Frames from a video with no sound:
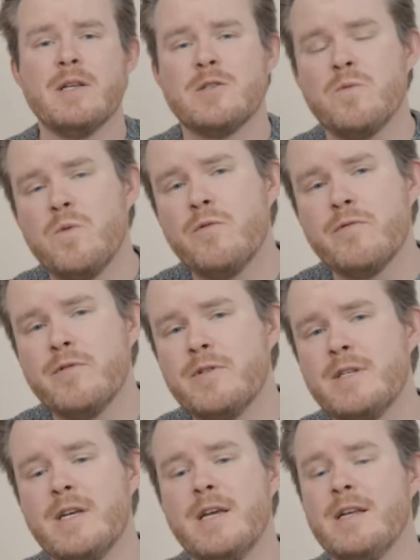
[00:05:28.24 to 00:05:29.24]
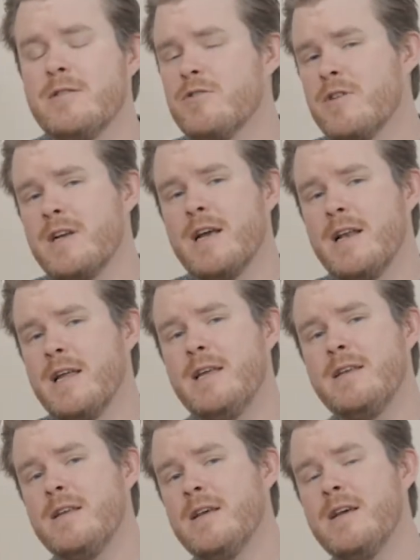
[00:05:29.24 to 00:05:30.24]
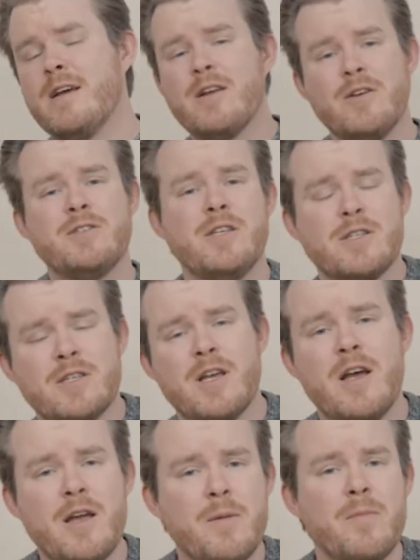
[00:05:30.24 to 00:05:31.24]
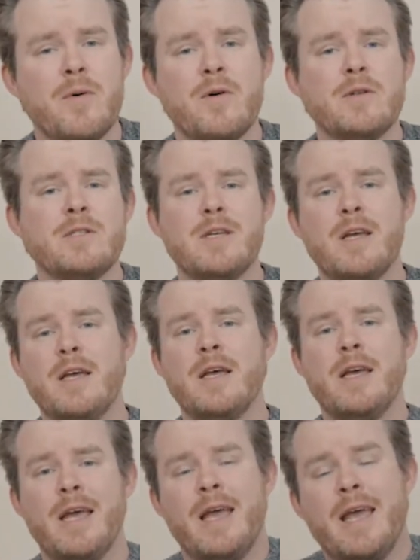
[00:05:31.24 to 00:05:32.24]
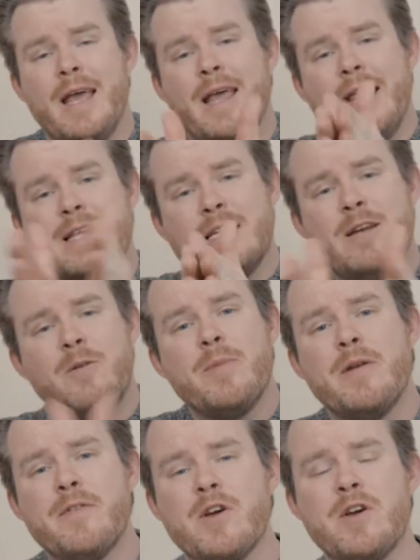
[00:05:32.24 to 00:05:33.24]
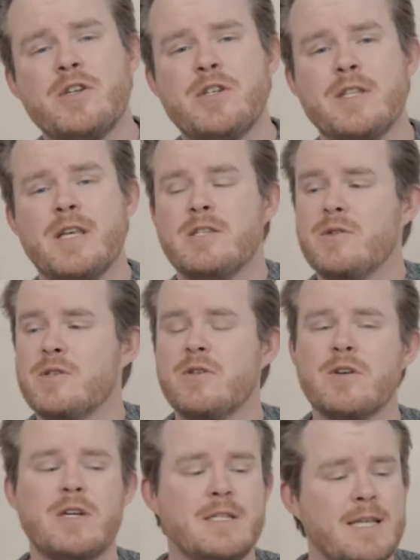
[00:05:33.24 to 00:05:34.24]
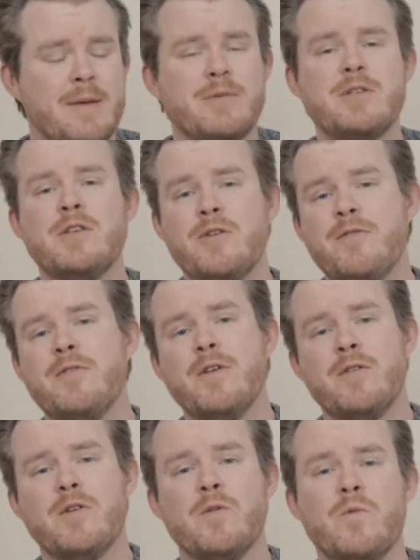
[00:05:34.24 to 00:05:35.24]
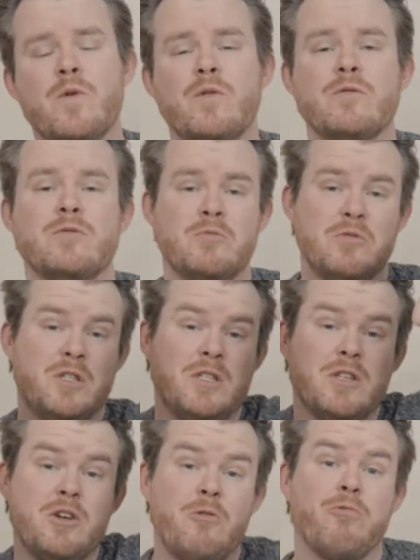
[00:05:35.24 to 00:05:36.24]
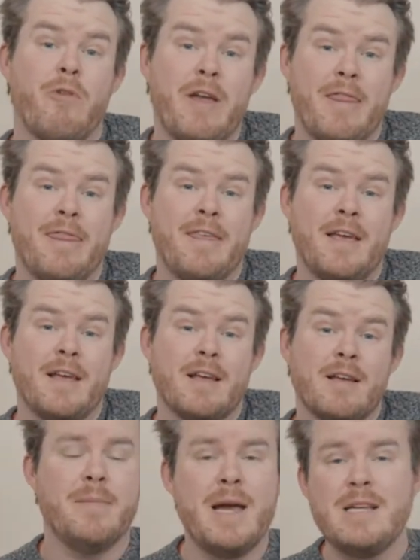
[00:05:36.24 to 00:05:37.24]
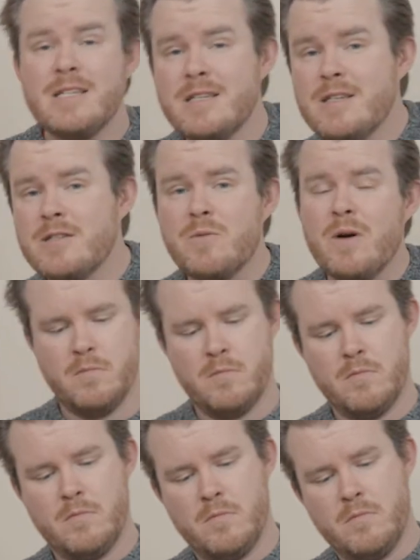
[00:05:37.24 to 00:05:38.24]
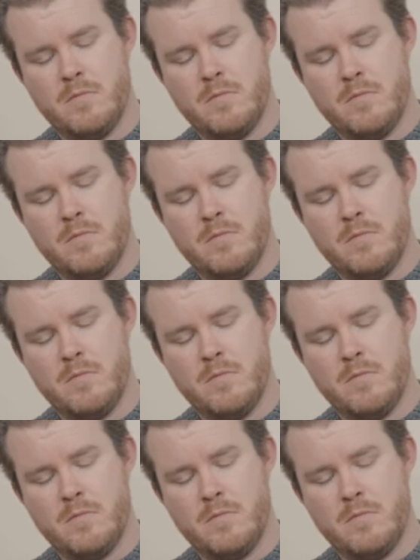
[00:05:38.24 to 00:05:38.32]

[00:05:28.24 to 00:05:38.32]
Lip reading: its wall routine and trying to clean close to your skirting boards, there's a little bit of a cushion there, so it's not going to damage the Eufy or your walls, which is a great thing. Maintenance wise,